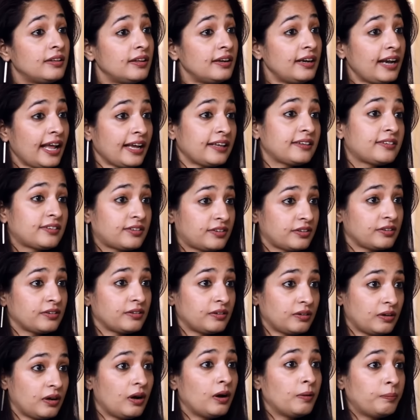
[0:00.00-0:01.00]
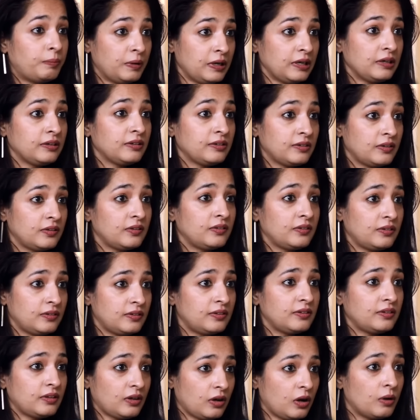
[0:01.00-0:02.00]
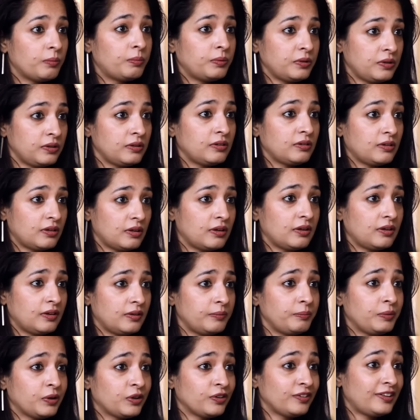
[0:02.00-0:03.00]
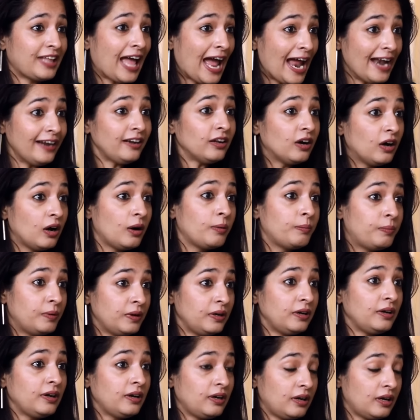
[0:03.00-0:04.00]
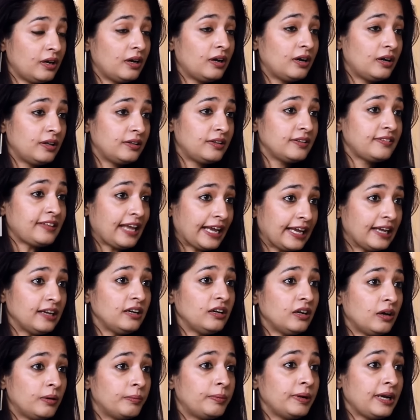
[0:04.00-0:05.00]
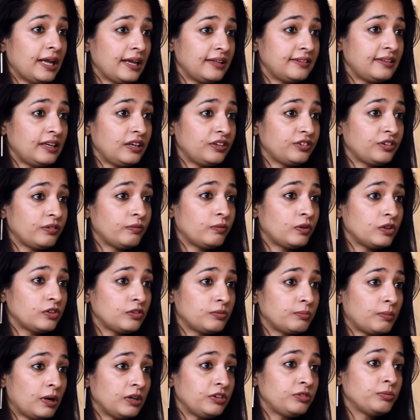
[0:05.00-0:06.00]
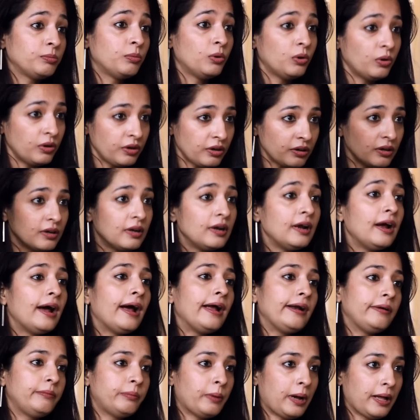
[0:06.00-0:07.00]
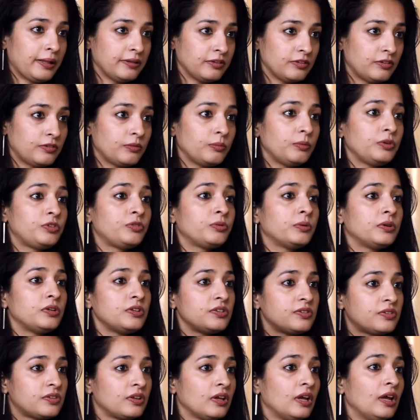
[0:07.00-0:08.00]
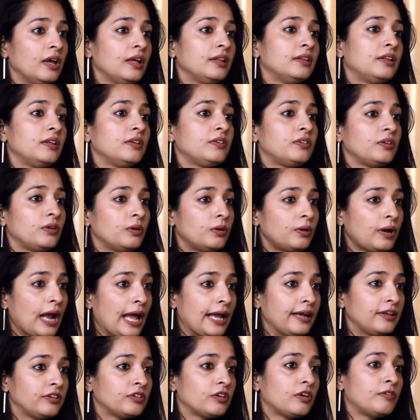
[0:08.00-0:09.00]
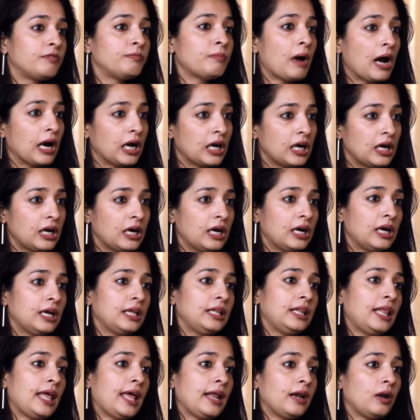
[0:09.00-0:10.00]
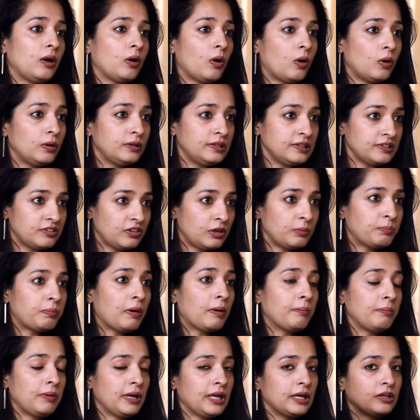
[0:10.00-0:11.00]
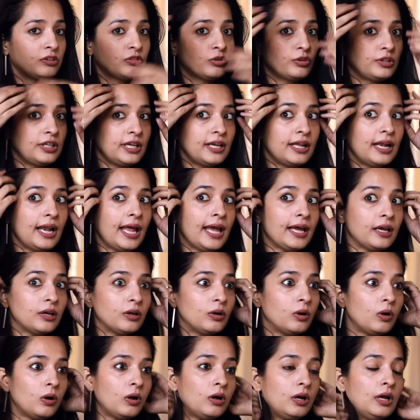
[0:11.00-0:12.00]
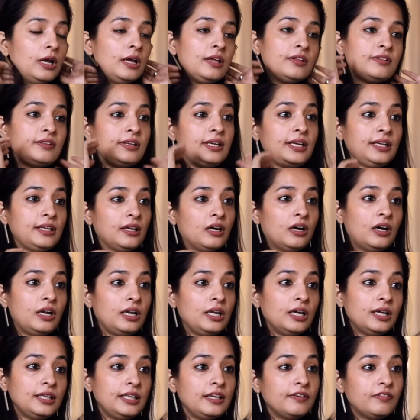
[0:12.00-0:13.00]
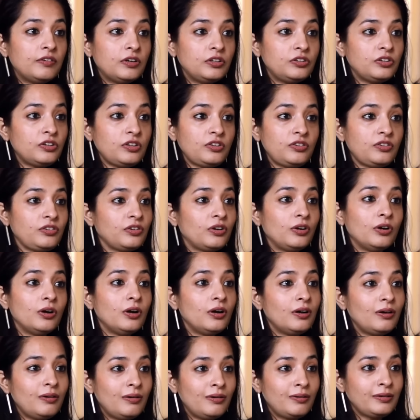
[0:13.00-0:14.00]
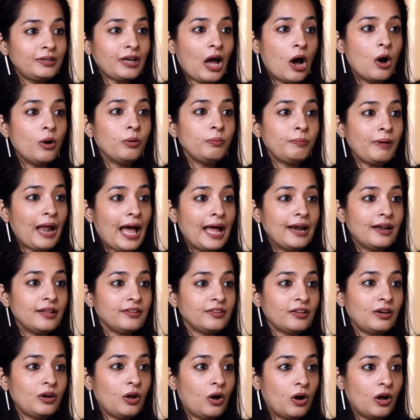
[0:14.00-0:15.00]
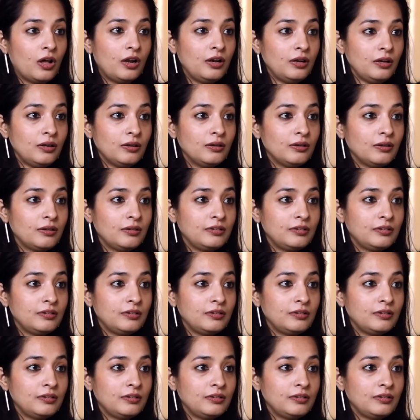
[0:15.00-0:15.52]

the next urban, mm. urban because that urban uh, the second urbanization was much more advanced which was this you know rise of Magadh and all these hmm. republics so they're like you know see earlier they were just you know town planners and all